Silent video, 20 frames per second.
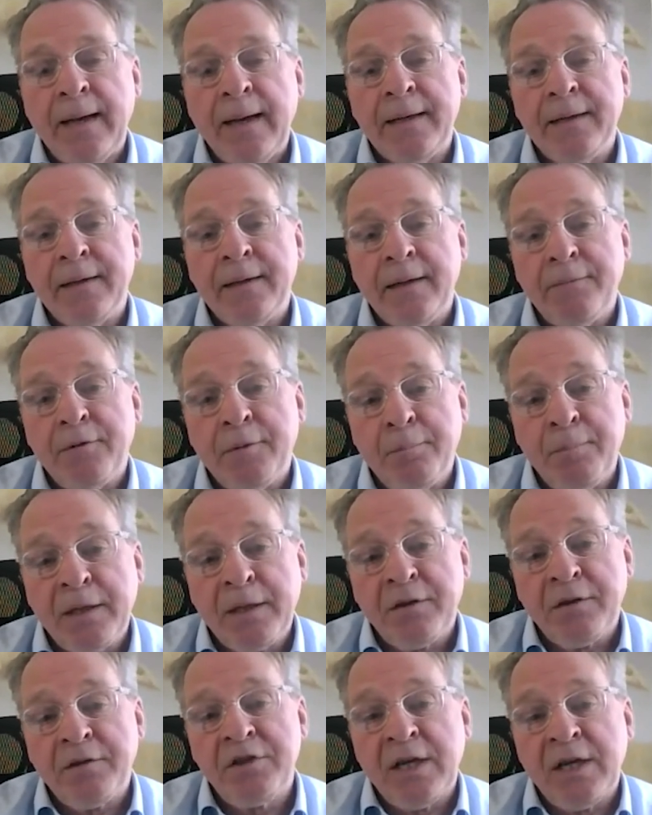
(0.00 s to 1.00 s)
And the
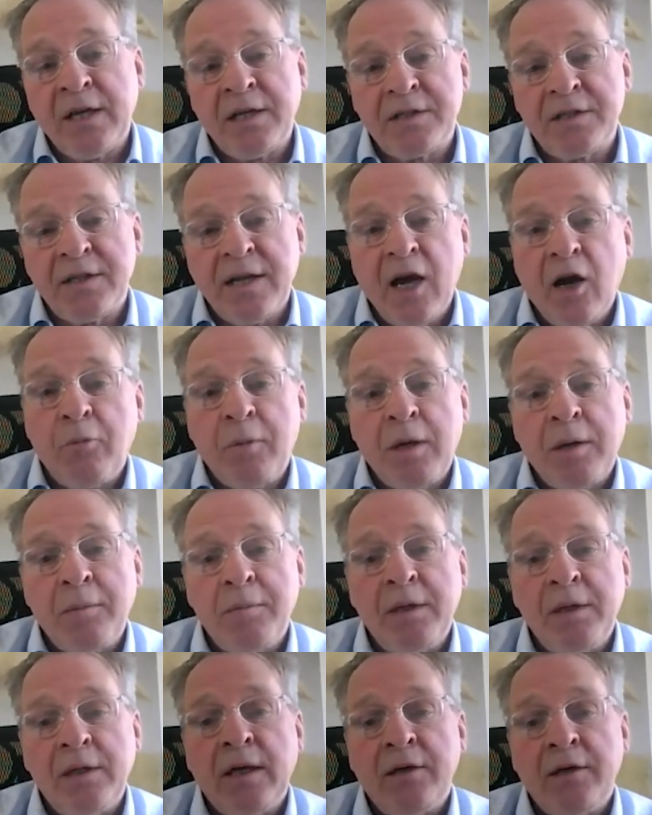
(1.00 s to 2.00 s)
biggest challenge now may
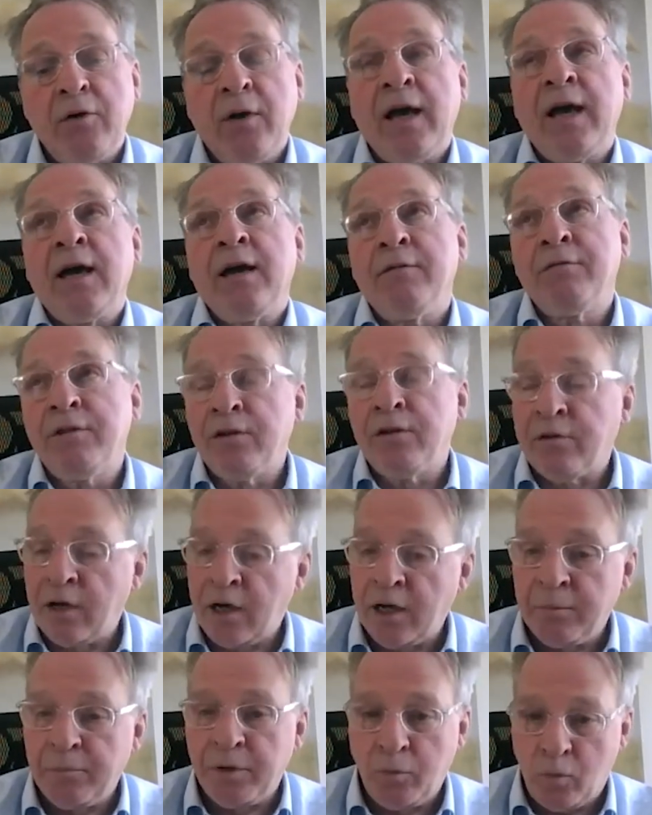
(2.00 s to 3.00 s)
be that you have this
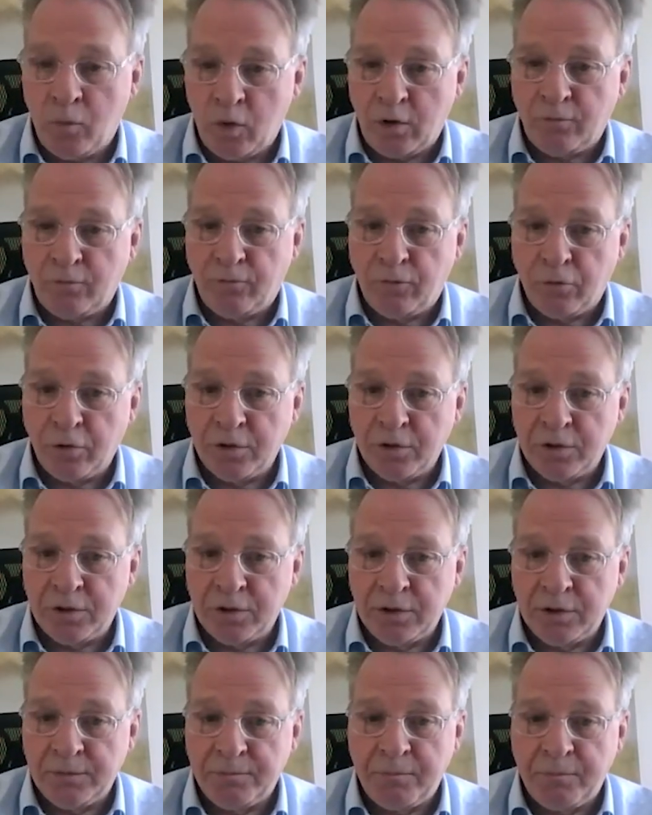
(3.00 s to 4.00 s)
hybrid
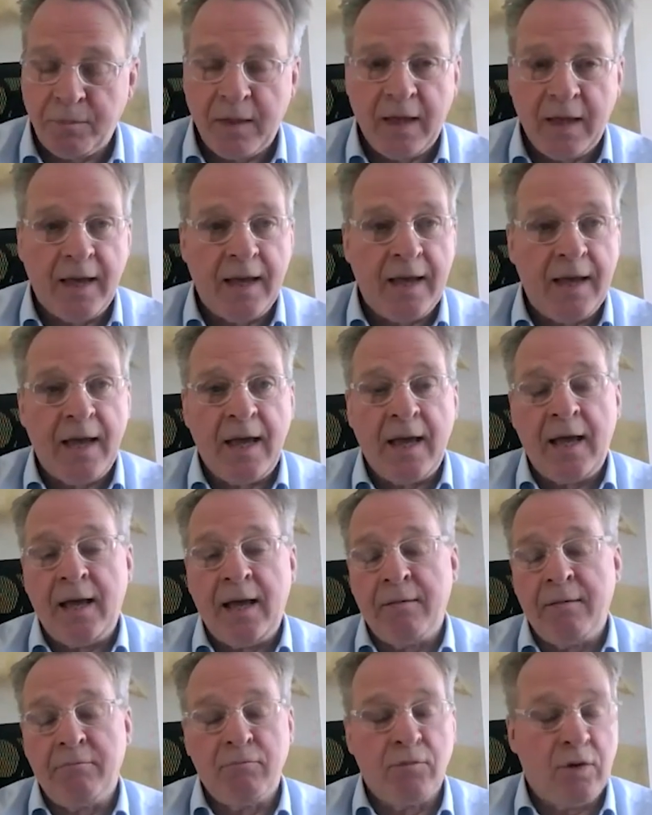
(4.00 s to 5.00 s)
workforce,
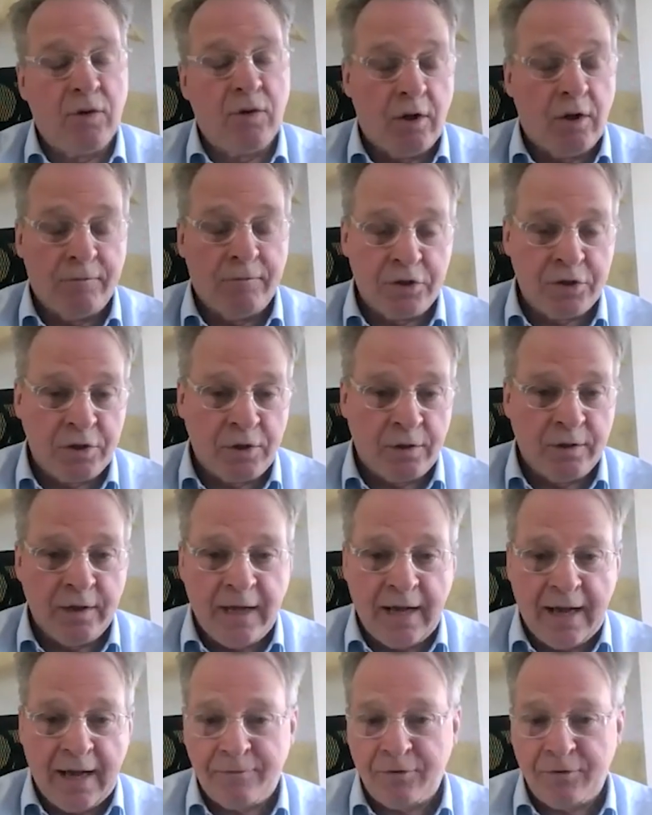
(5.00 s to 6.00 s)
and all of a sudden,
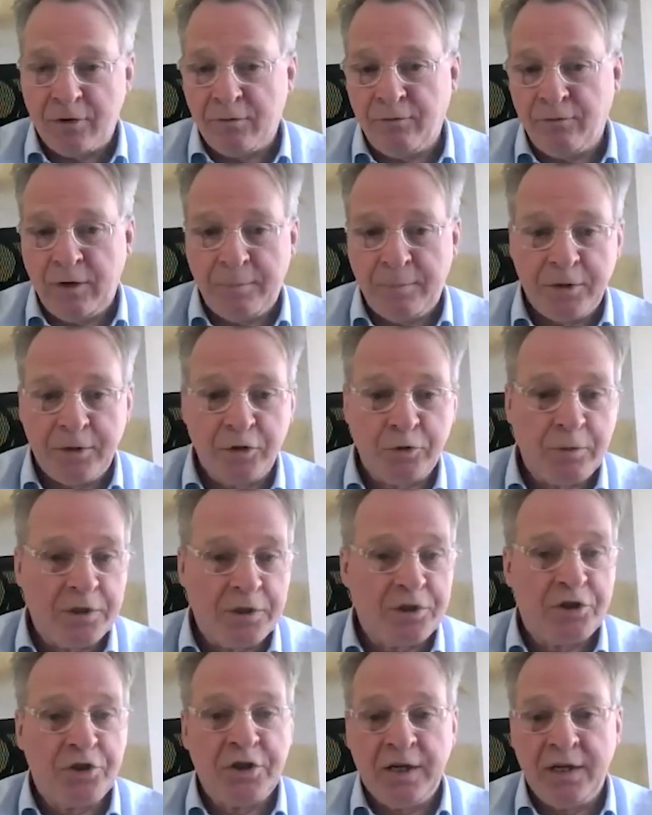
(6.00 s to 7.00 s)
after a flip and
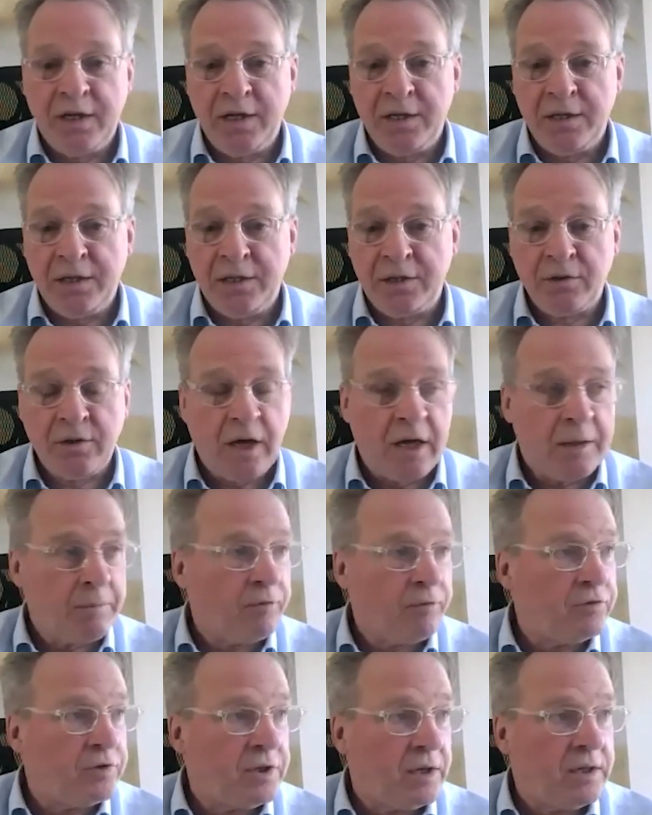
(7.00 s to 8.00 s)
switch change type
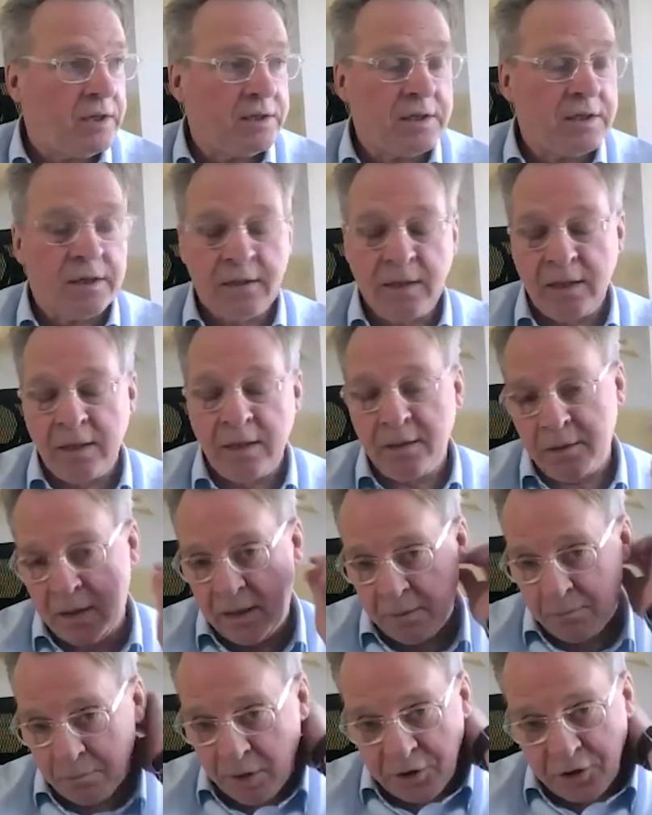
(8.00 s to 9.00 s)
of change in, in,
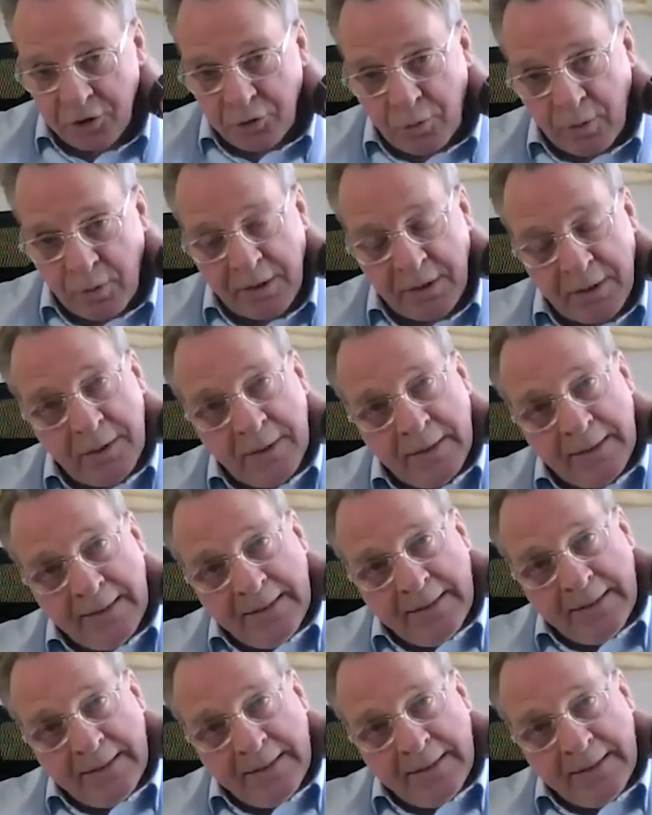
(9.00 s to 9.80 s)
in March 20,